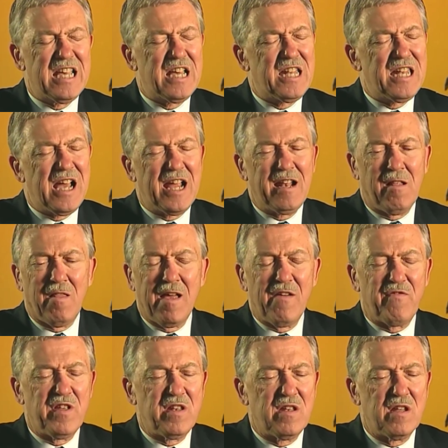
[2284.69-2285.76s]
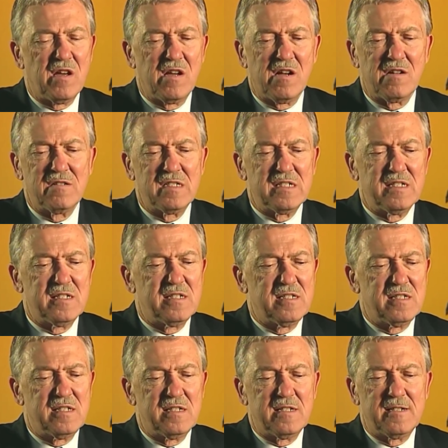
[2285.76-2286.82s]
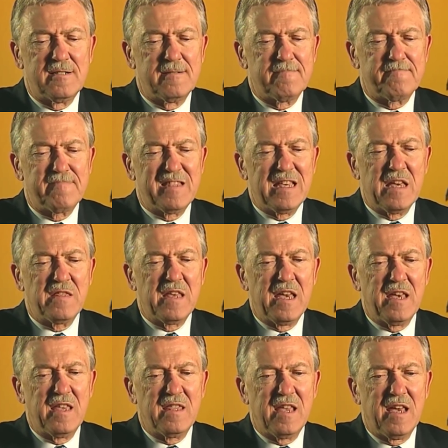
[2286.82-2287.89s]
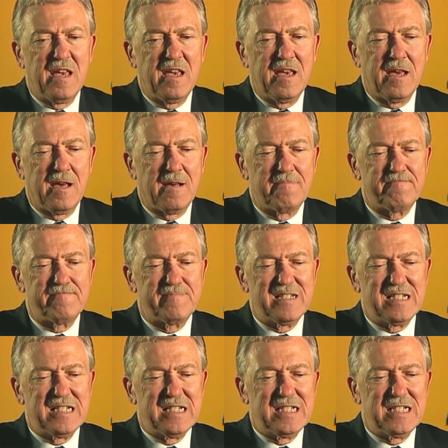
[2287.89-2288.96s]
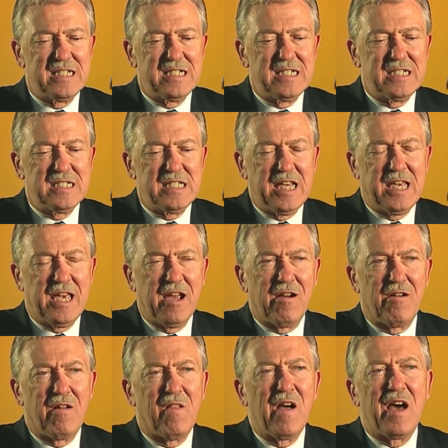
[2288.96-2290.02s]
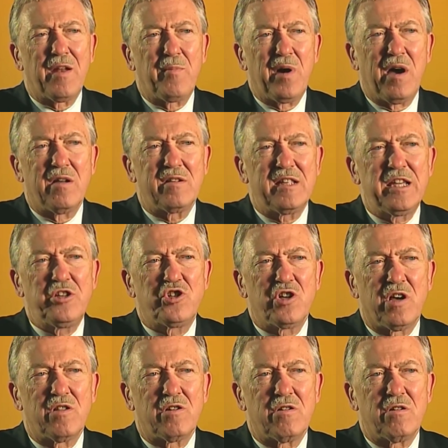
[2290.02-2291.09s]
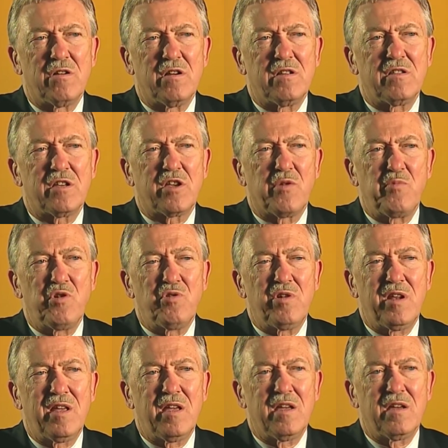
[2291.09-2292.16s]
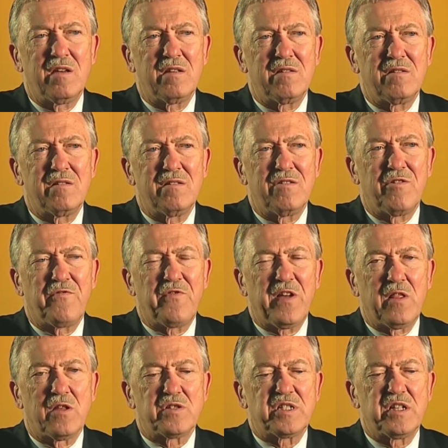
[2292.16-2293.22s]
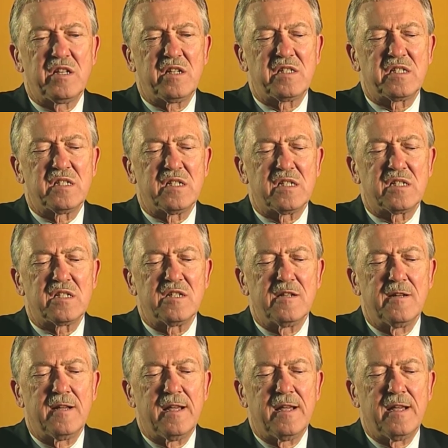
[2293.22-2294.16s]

yeah, 9 11. Uh, uh, they, they, uh, they care a lot about each other and the community and their fellow citizens.